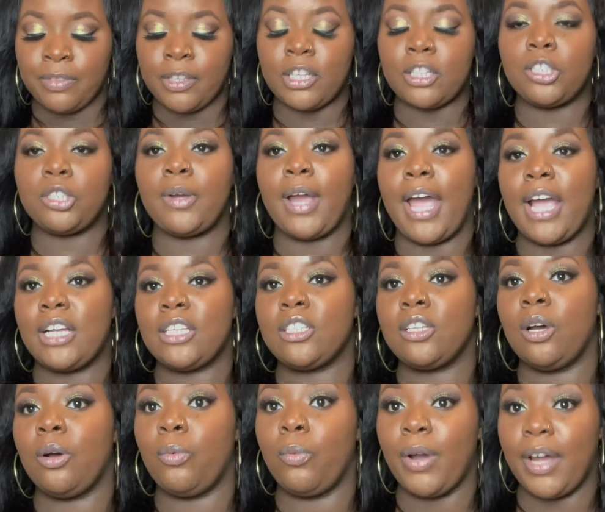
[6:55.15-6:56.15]
tracks
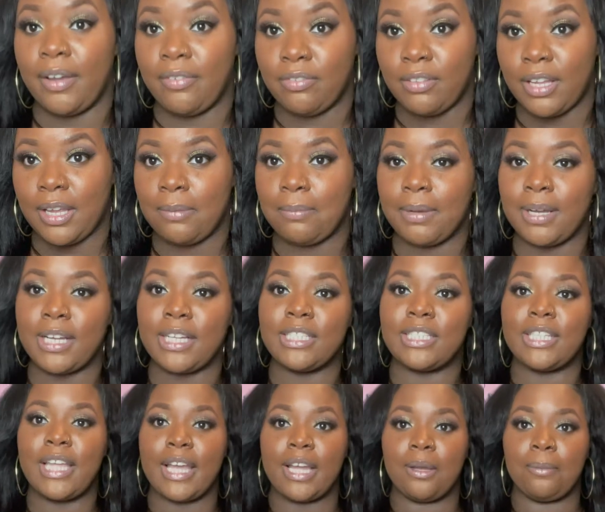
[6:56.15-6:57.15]
are wefted, because
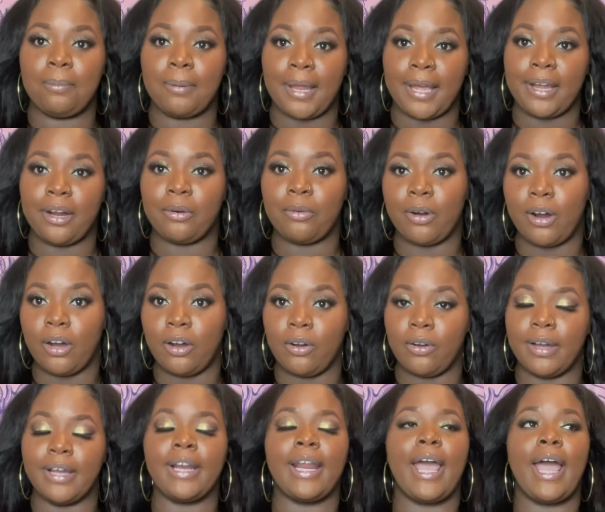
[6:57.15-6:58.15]
that can play a
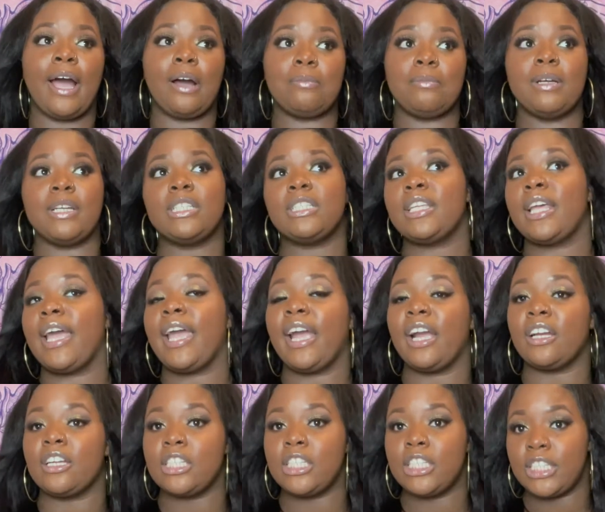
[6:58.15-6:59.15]
role in how much the
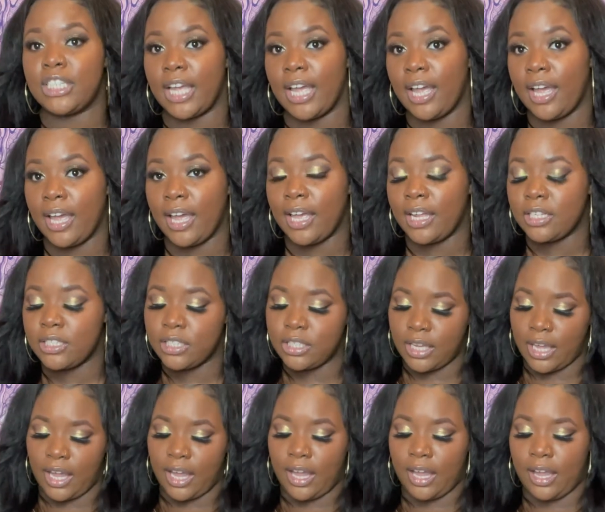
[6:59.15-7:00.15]
hair sheds,
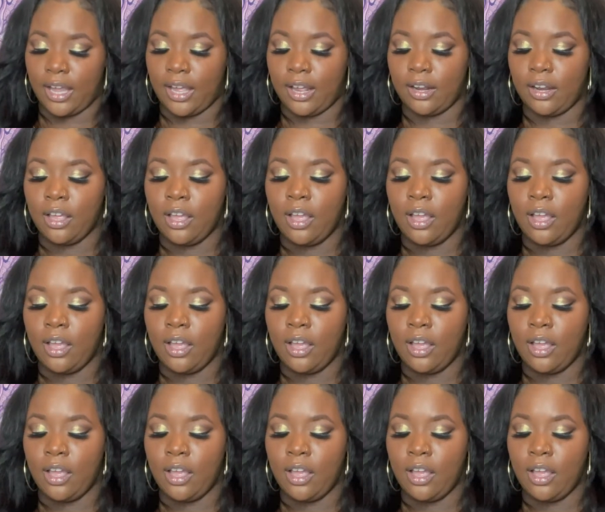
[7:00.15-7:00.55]
and